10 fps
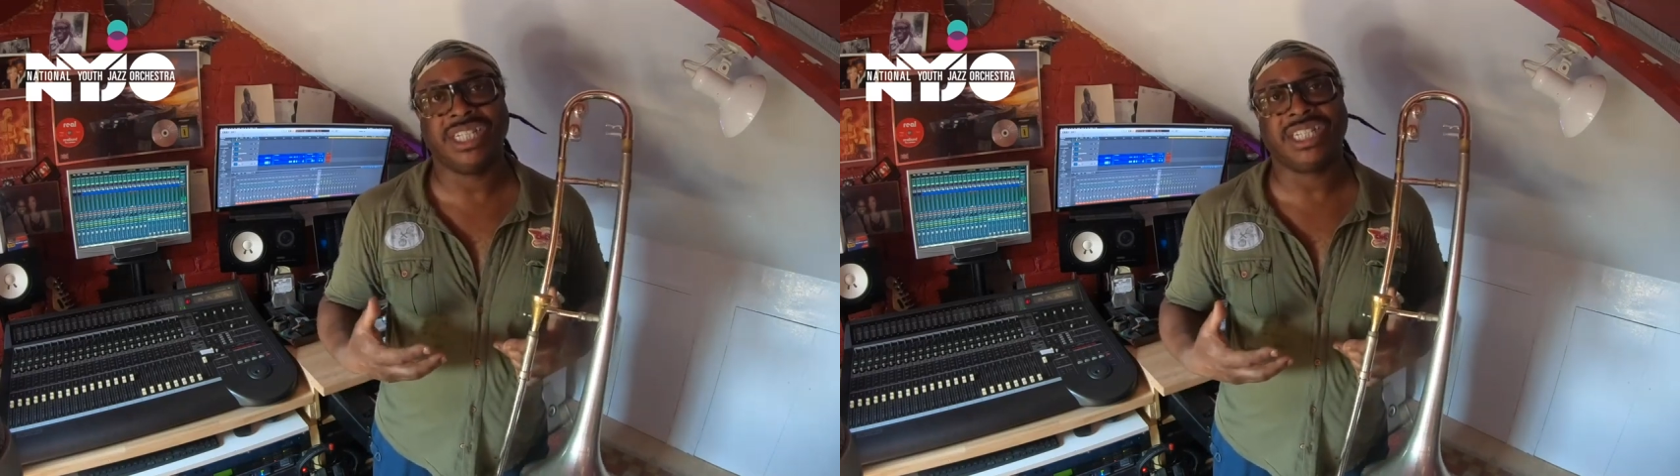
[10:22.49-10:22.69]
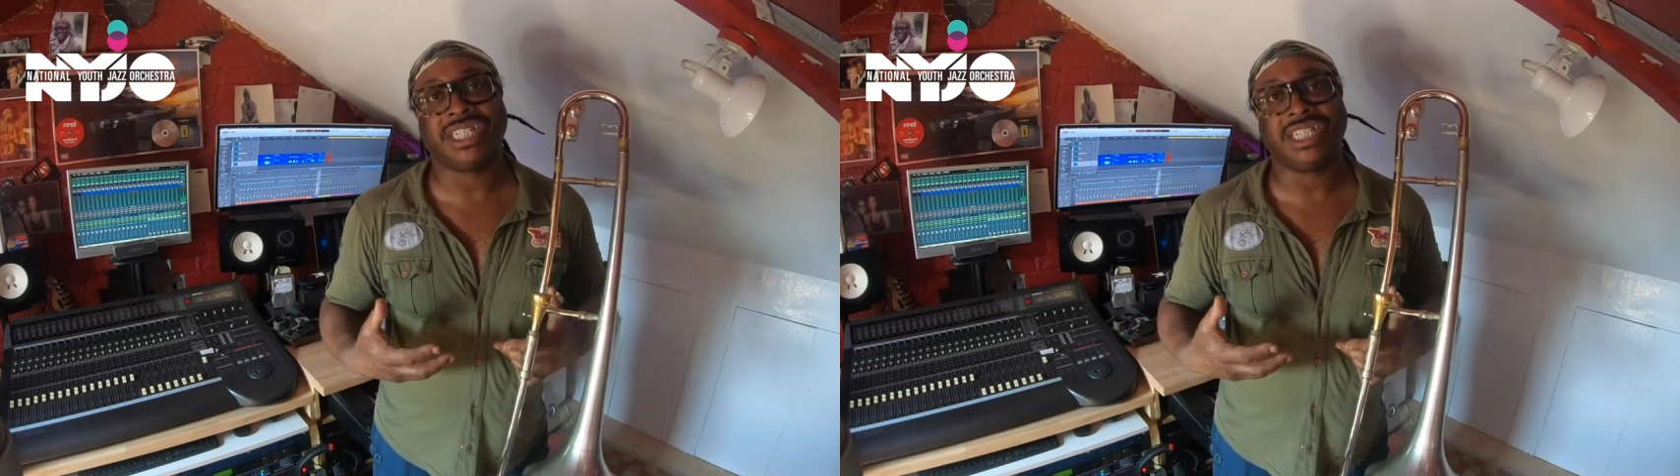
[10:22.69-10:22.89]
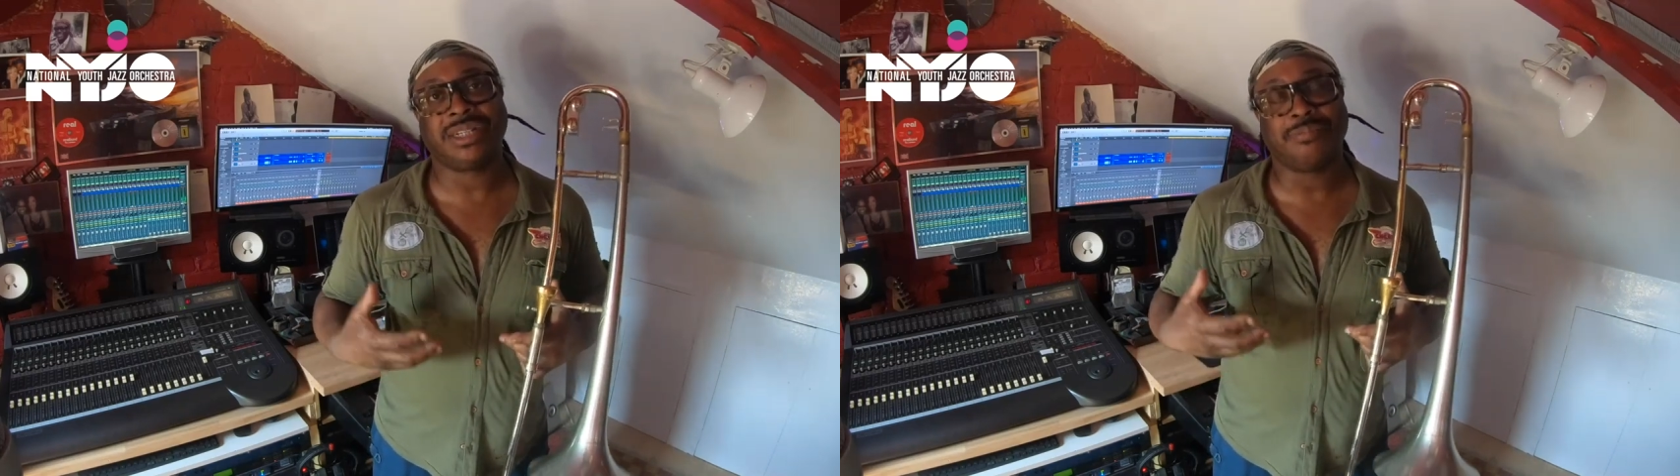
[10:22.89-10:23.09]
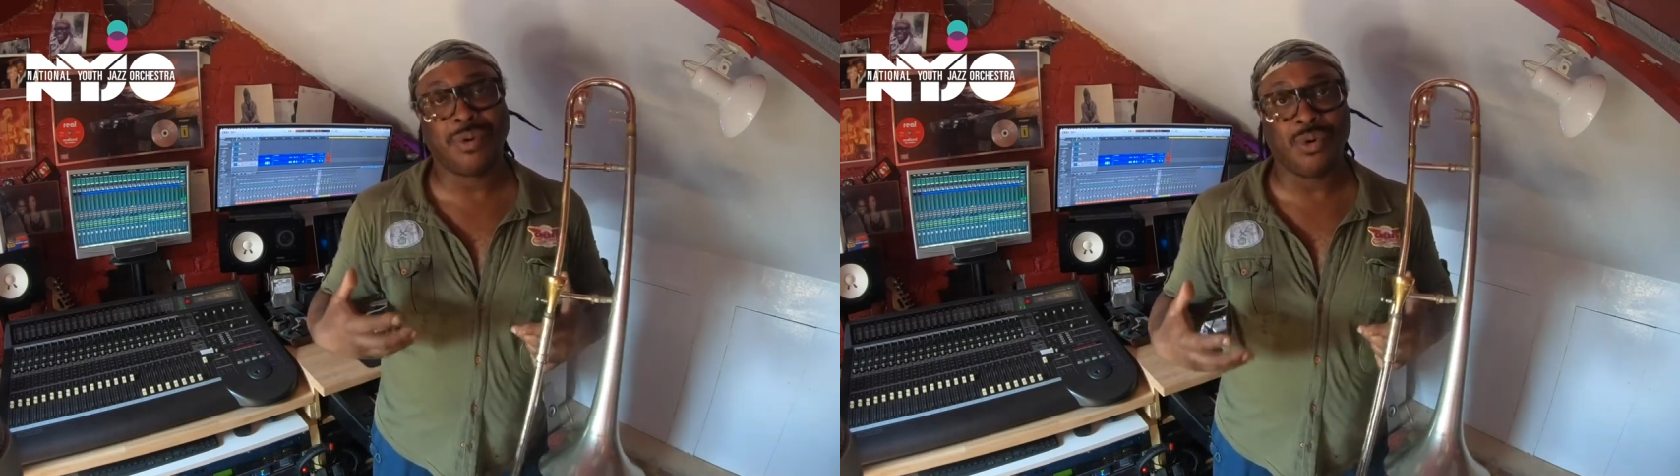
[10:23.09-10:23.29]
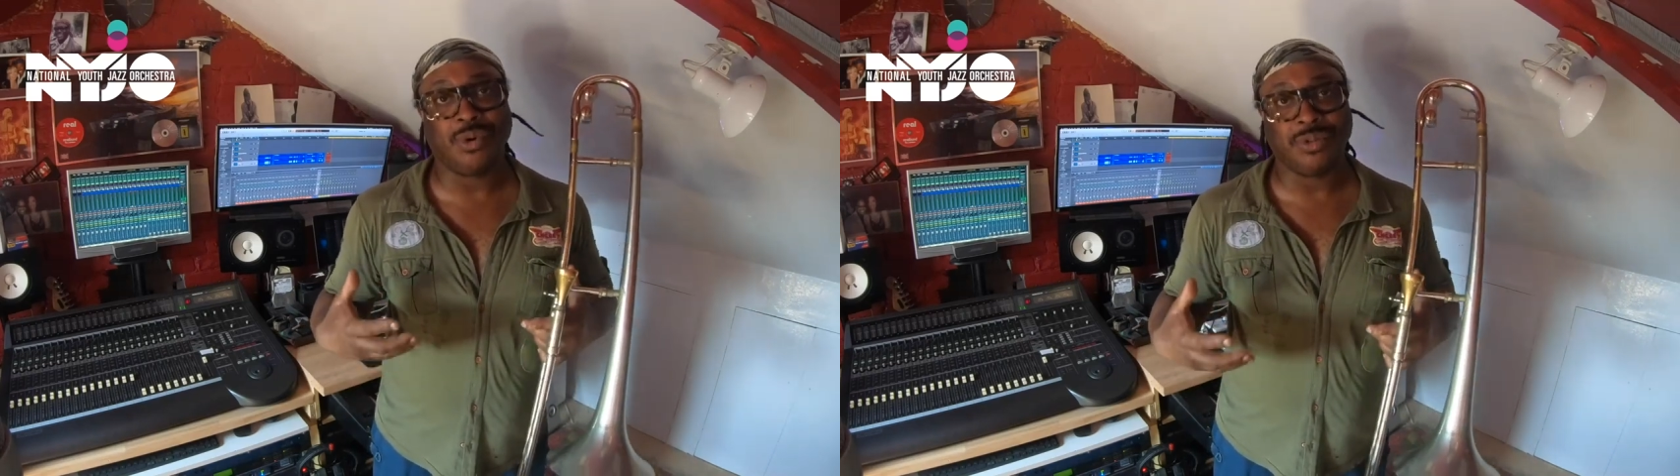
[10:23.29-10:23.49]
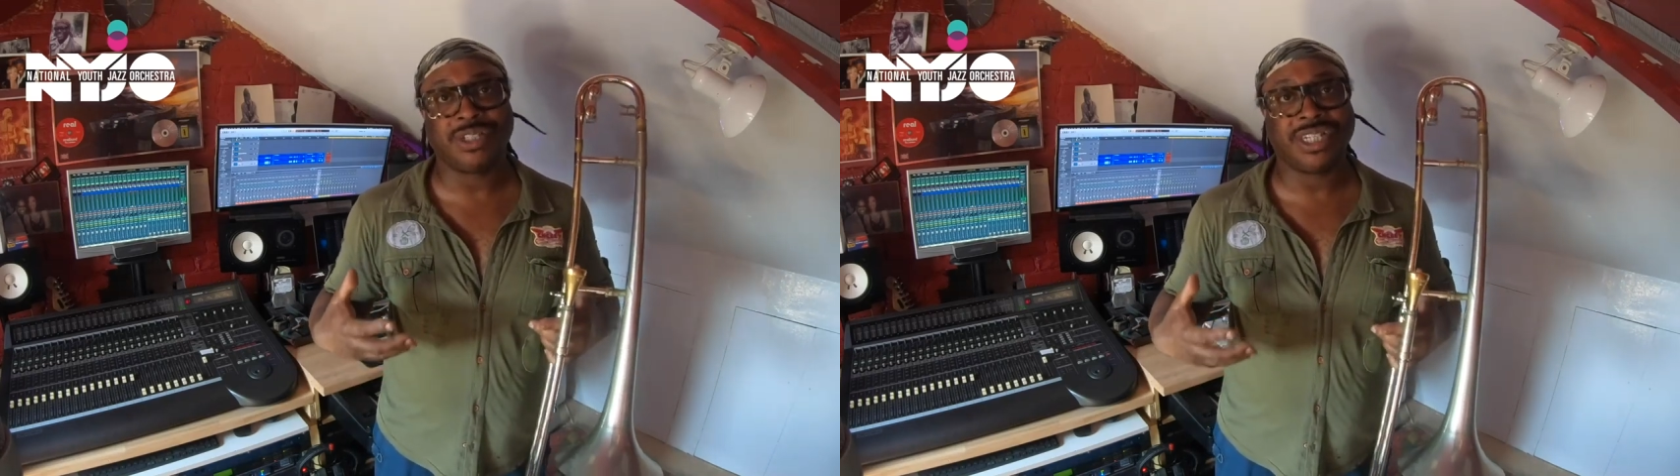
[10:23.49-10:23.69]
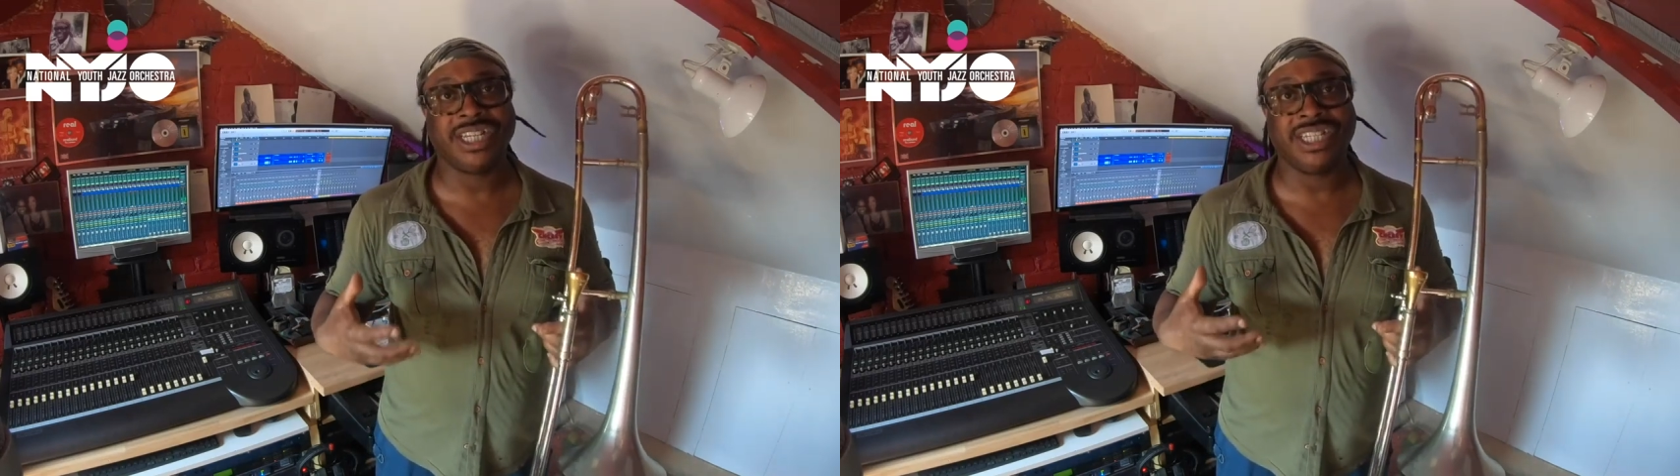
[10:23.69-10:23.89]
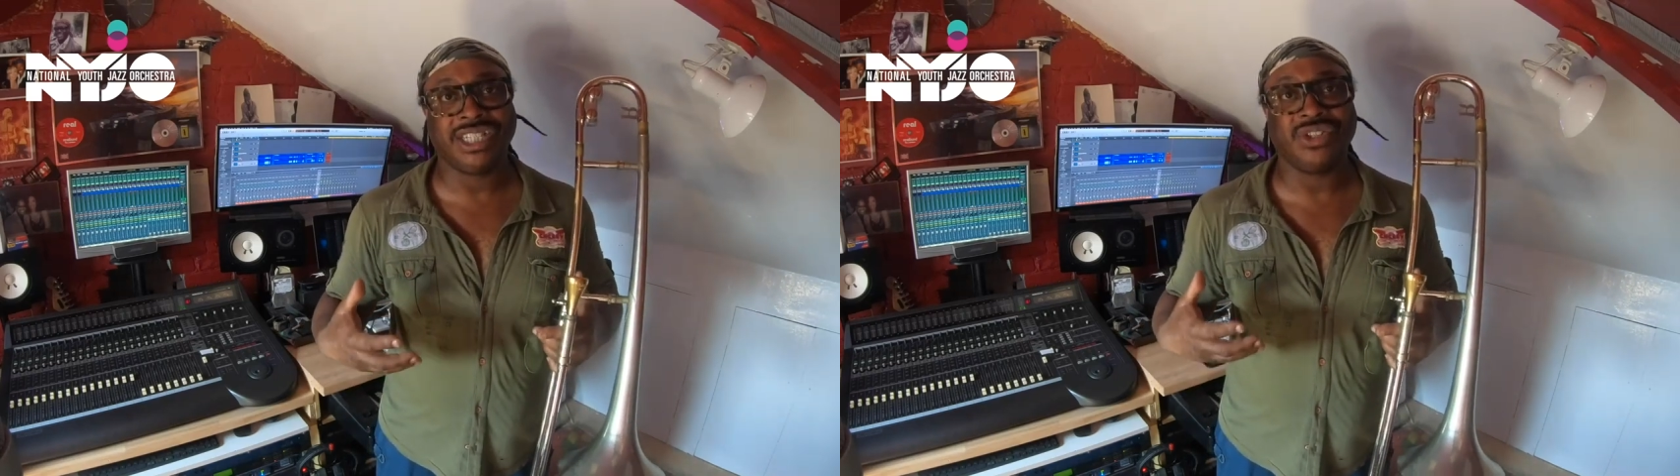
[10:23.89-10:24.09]
is to support
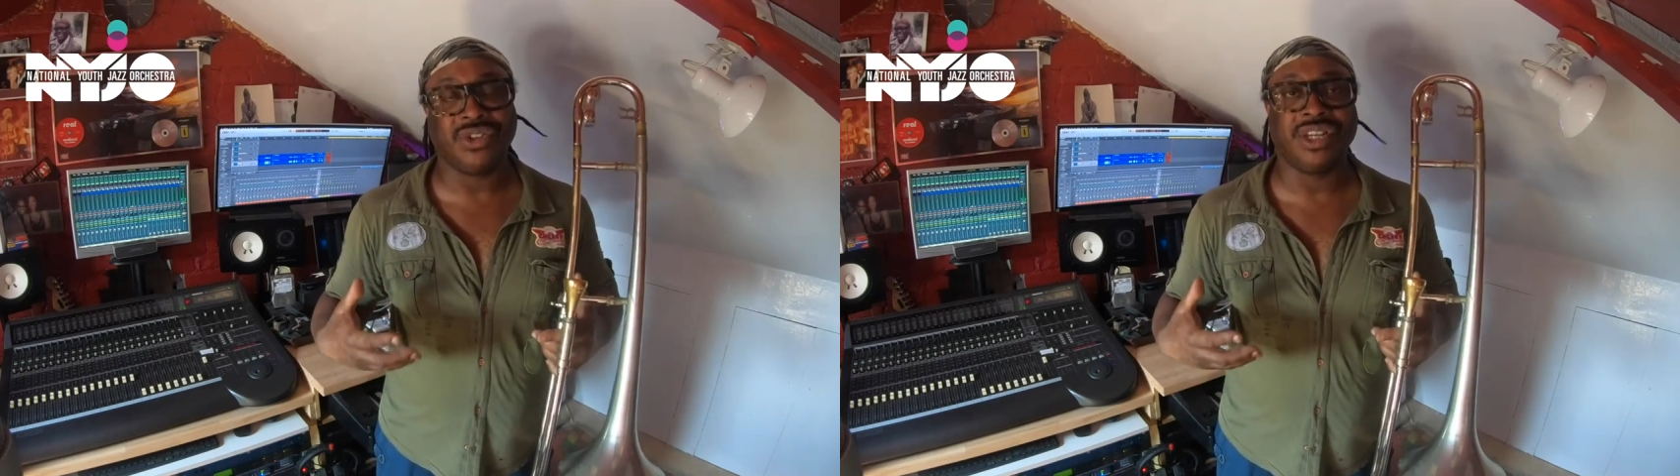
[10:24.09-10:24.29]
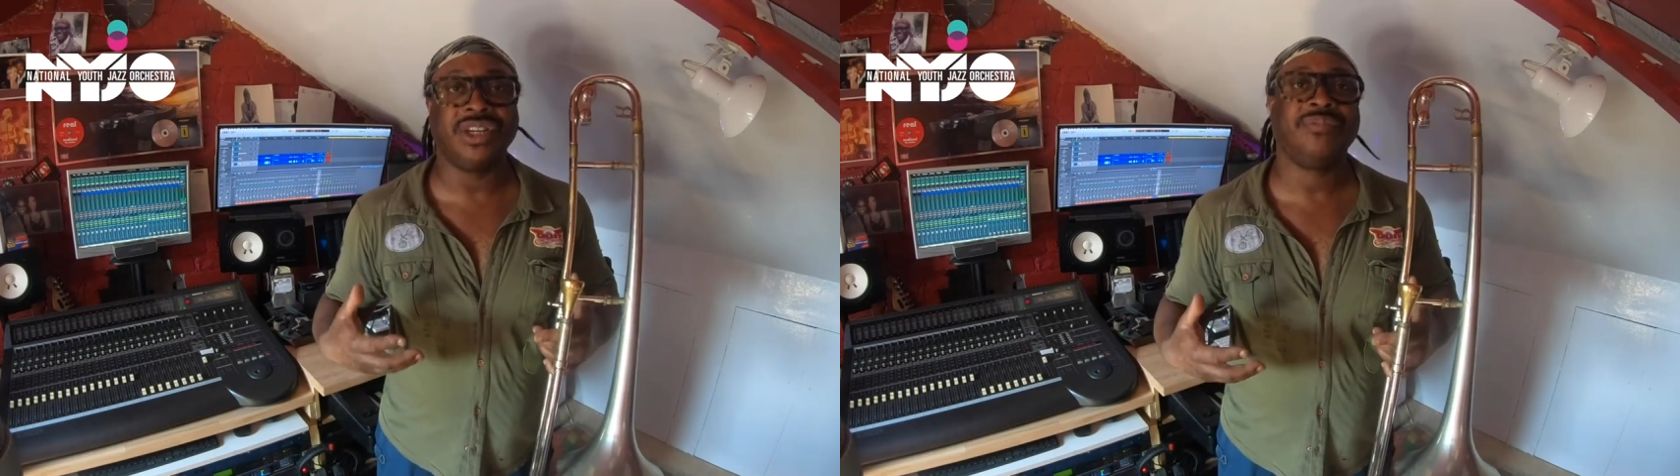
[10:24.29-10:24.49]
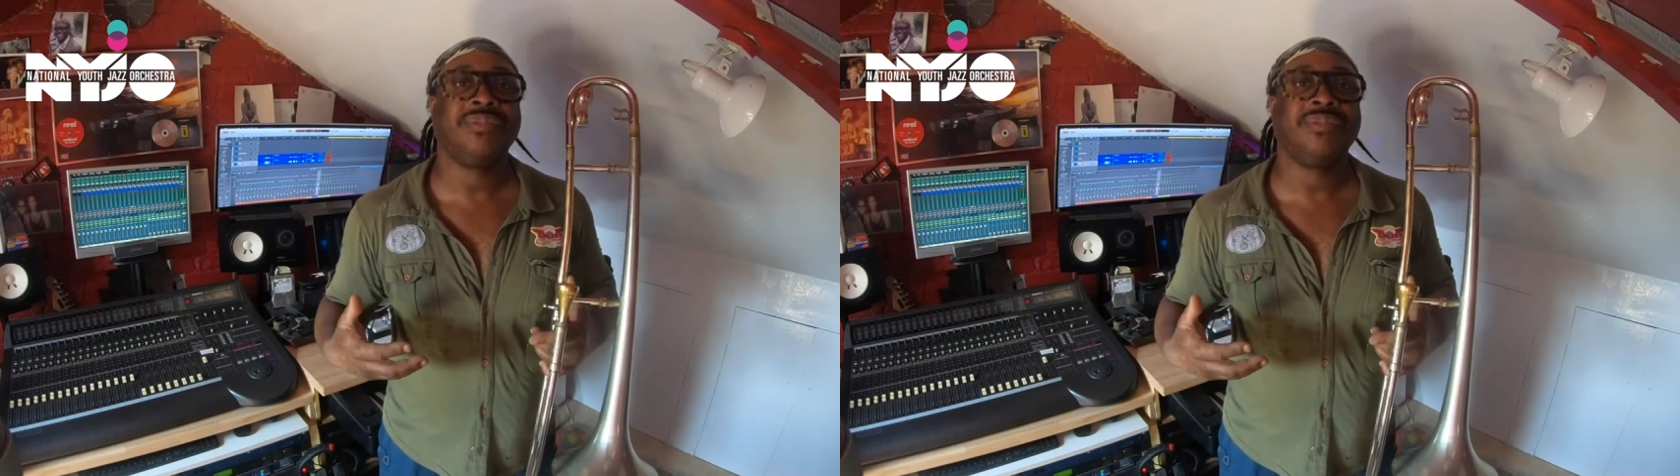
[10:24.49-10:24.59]
each other,